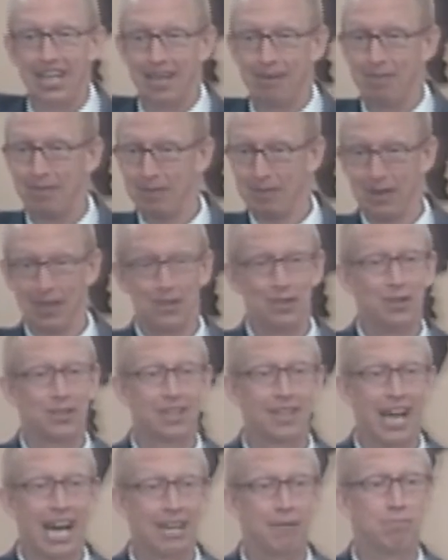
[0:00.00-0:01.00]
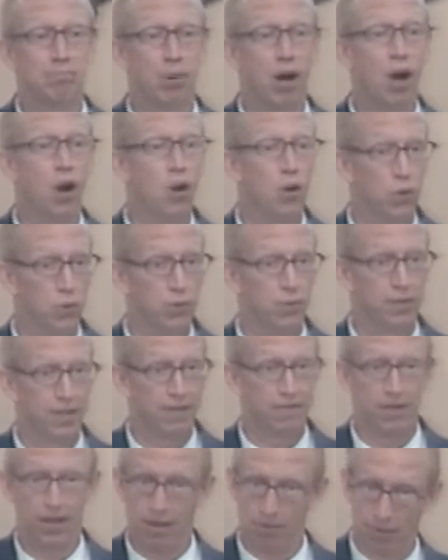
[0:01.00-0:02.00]
but looked like Bo, if
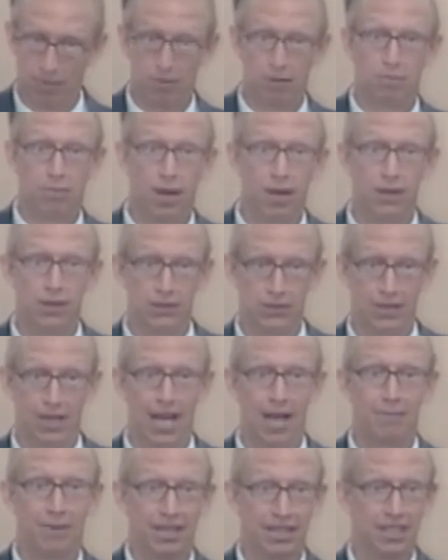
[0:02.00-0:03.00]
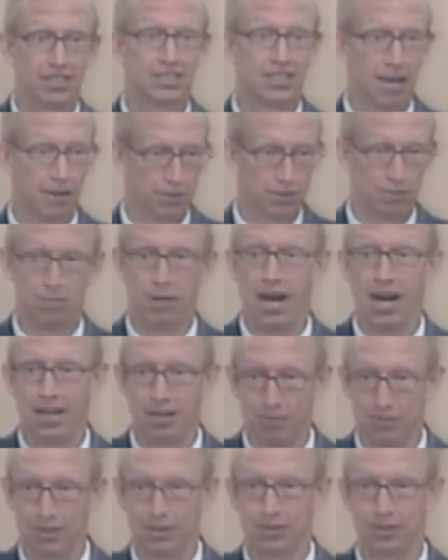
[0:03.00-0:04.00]
y'all remember Bo. I mean, this guy was
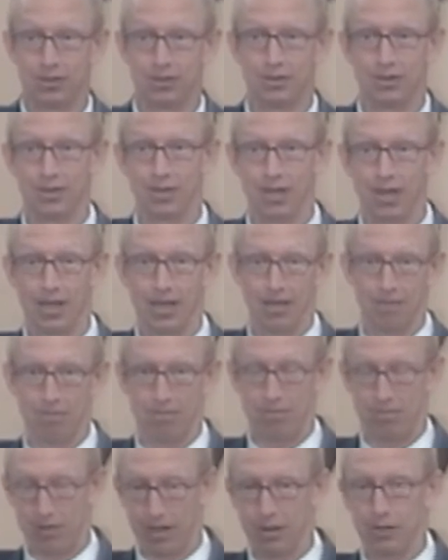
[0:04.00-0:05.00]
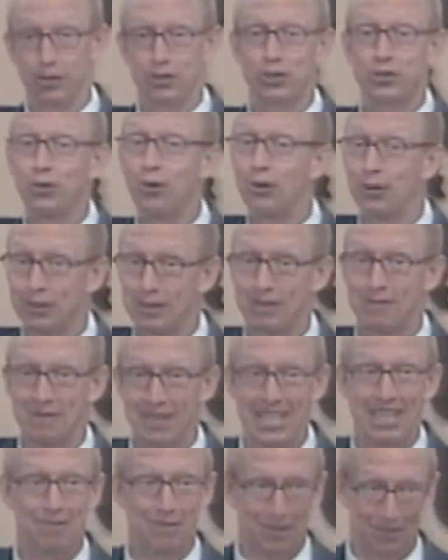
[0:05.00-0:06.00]
bodybuilder, a little shorter than me,
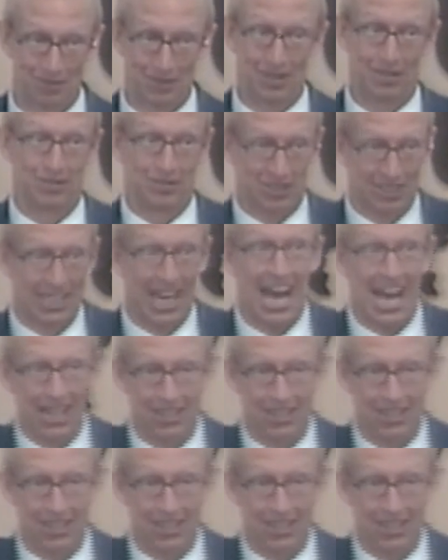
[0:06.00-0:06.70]
but the size